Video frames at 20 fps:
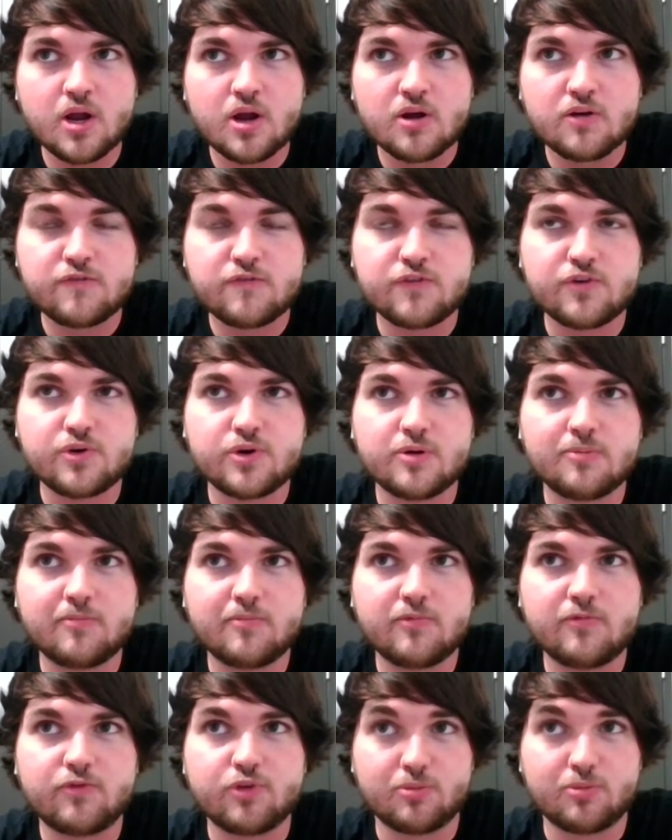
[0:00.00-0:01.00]
for
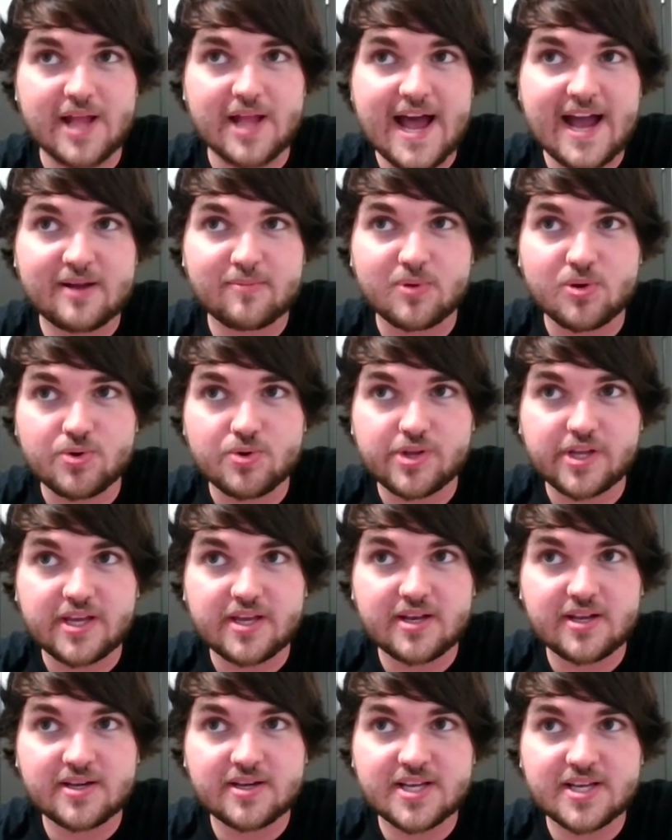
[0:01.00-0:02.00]
black mold
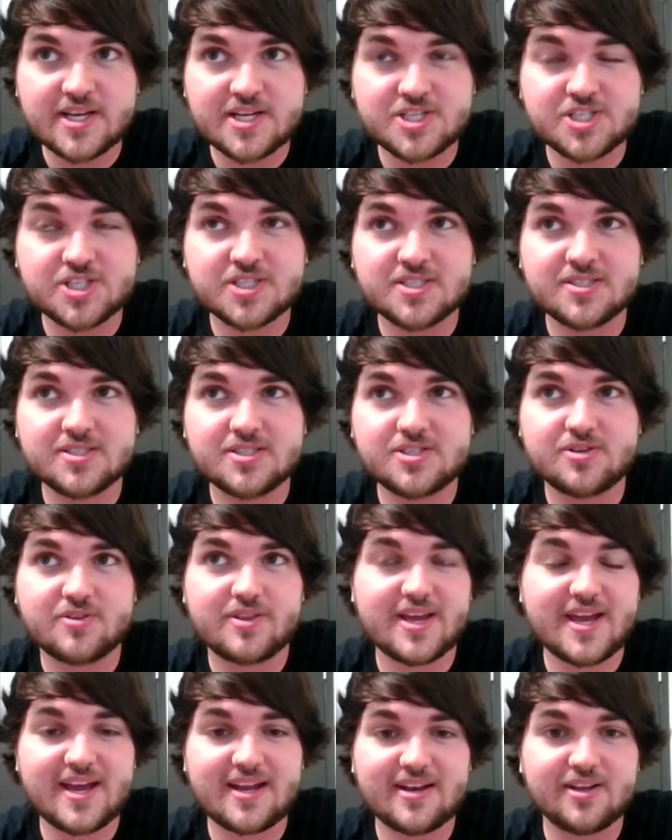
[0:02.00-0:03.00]
inhalation. So
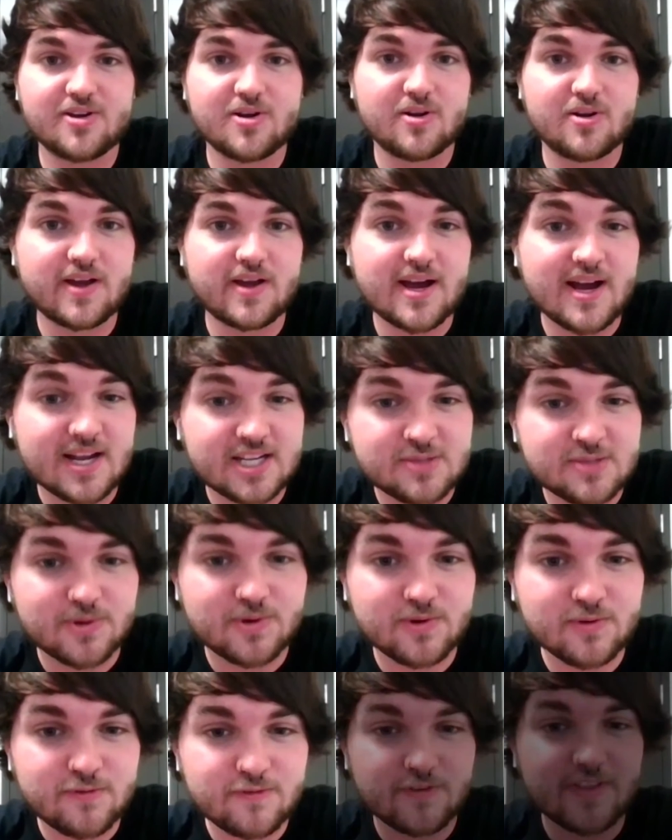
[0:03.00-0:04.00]
they had to go to the hospital for